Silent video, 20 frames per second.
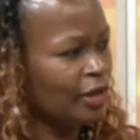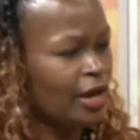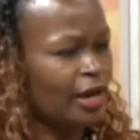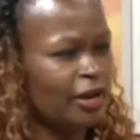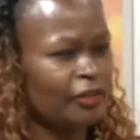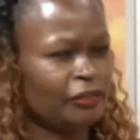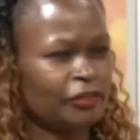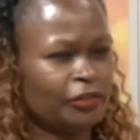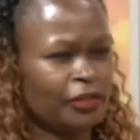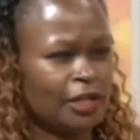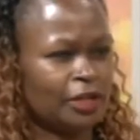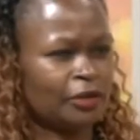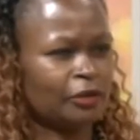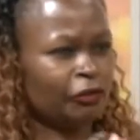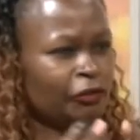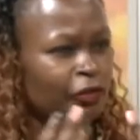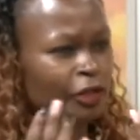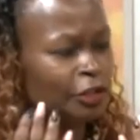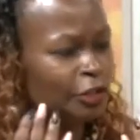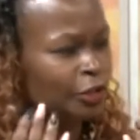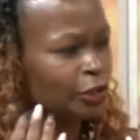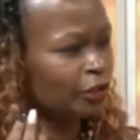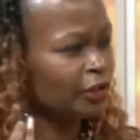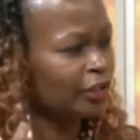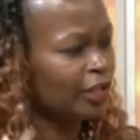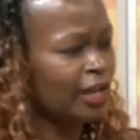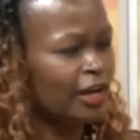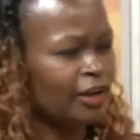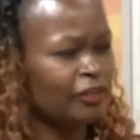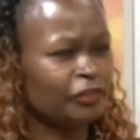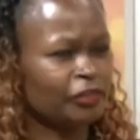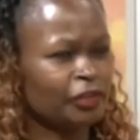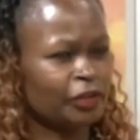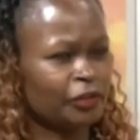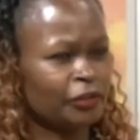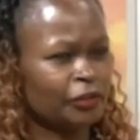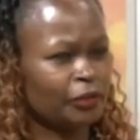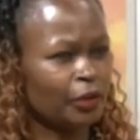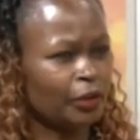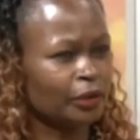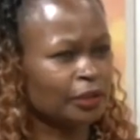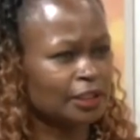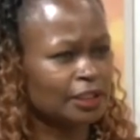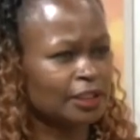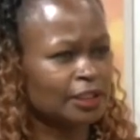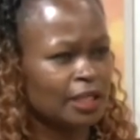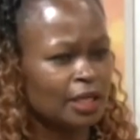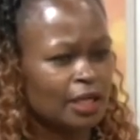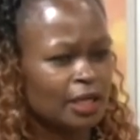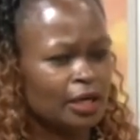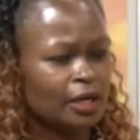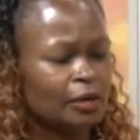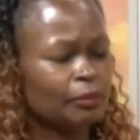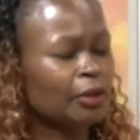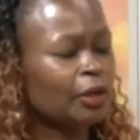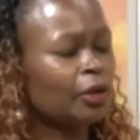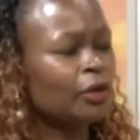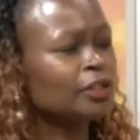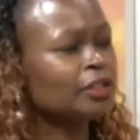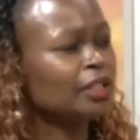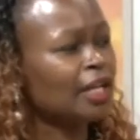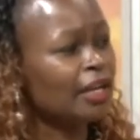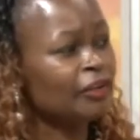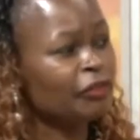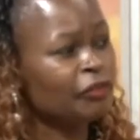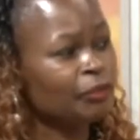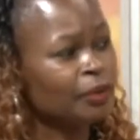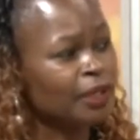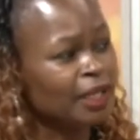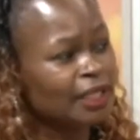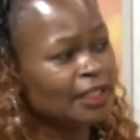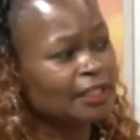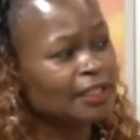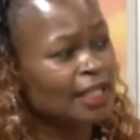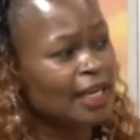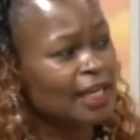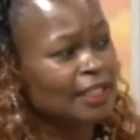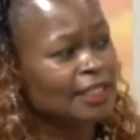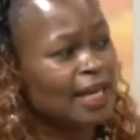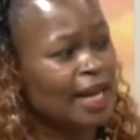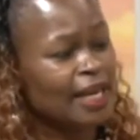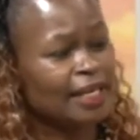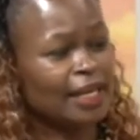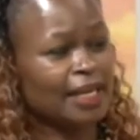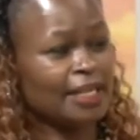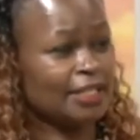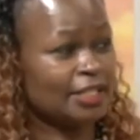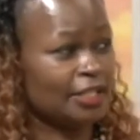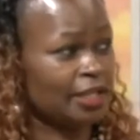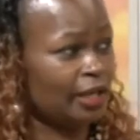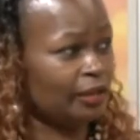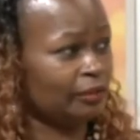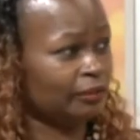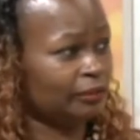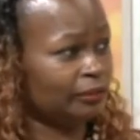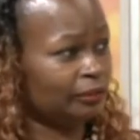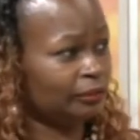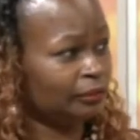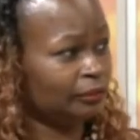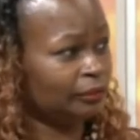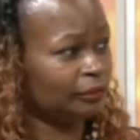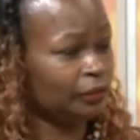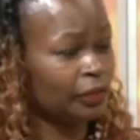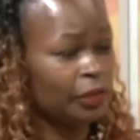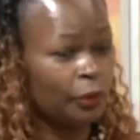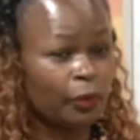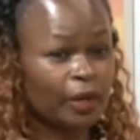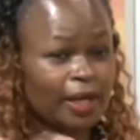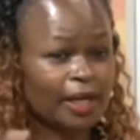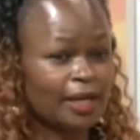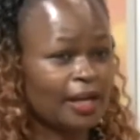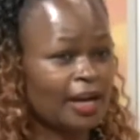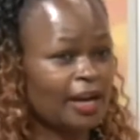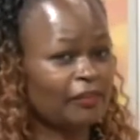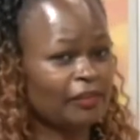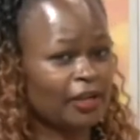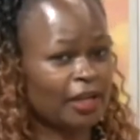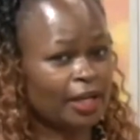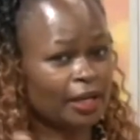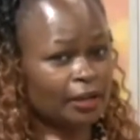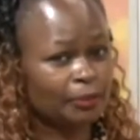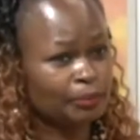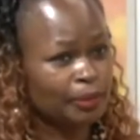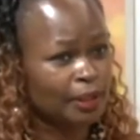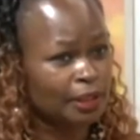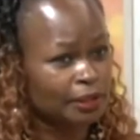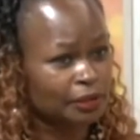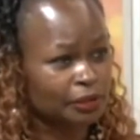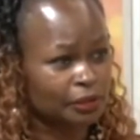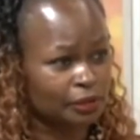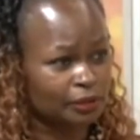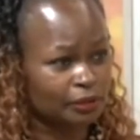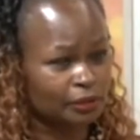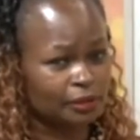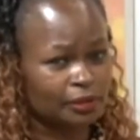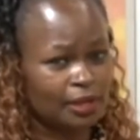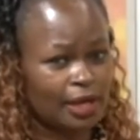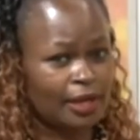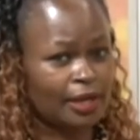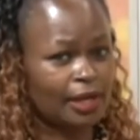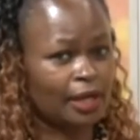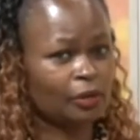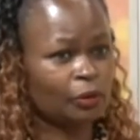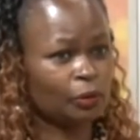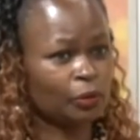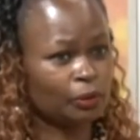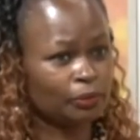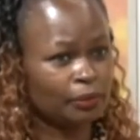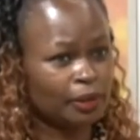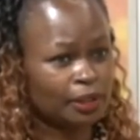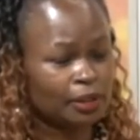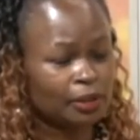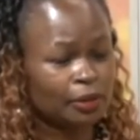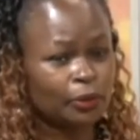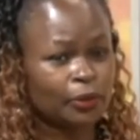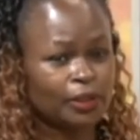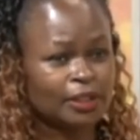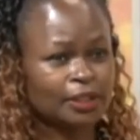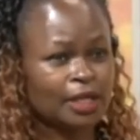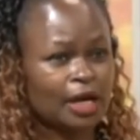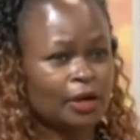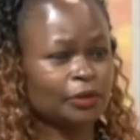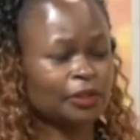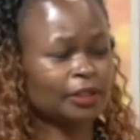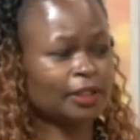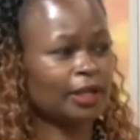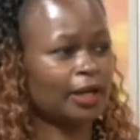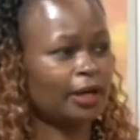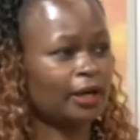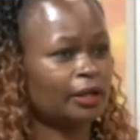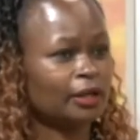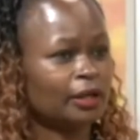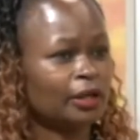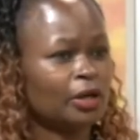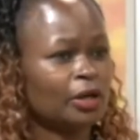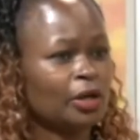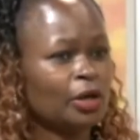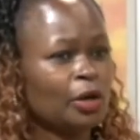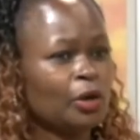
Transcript: they have the innovation, they have the thoughts, because life begins at an idea. Yes. We can have a young person, a young woman who is out there,